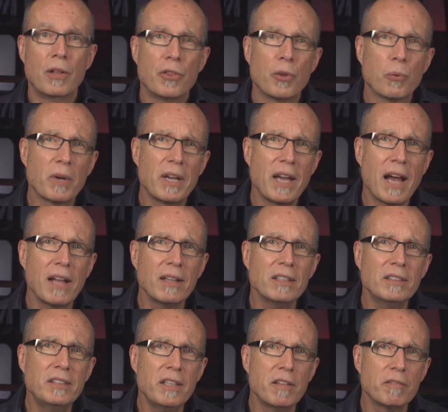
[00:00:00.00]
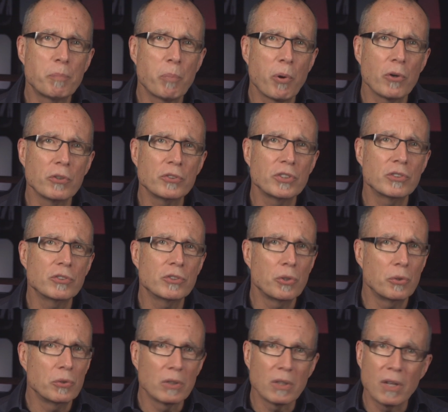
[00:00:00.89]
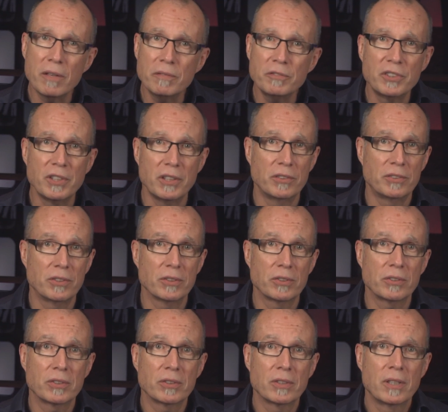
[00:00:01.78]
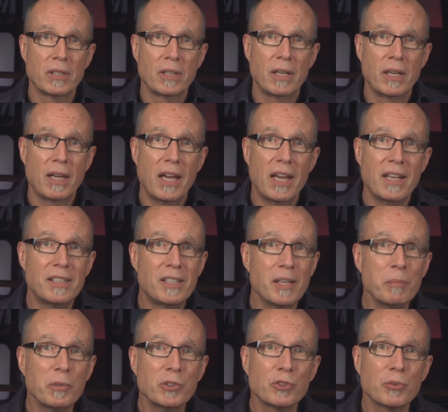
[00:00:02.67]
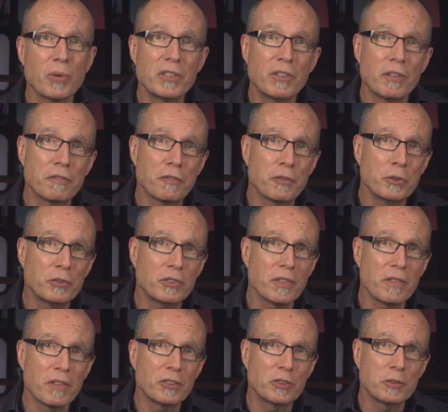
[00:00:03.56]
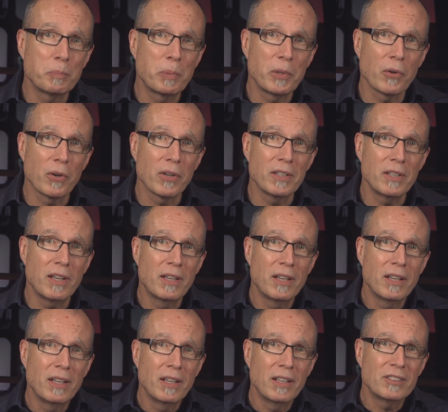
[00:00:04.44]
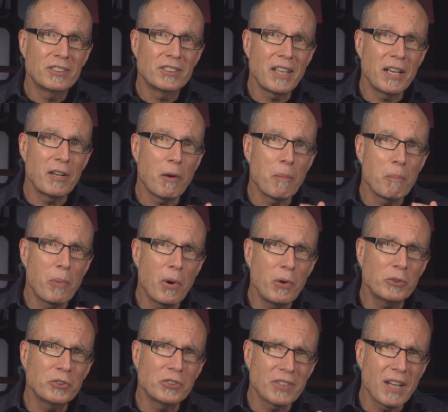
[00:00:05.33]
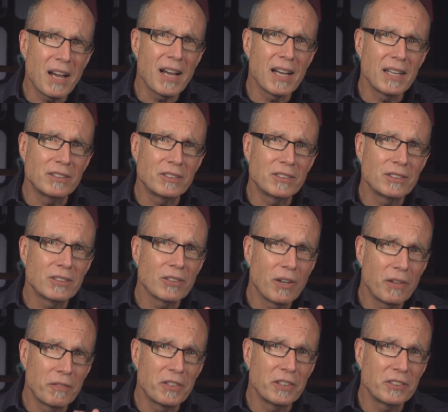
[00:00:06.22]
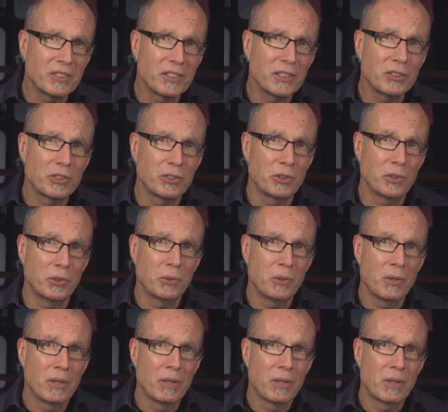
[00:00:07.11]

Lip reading: The reality of persons who love Jesus and demonstrate the fruits of the Spirit stand on both sides of this issue.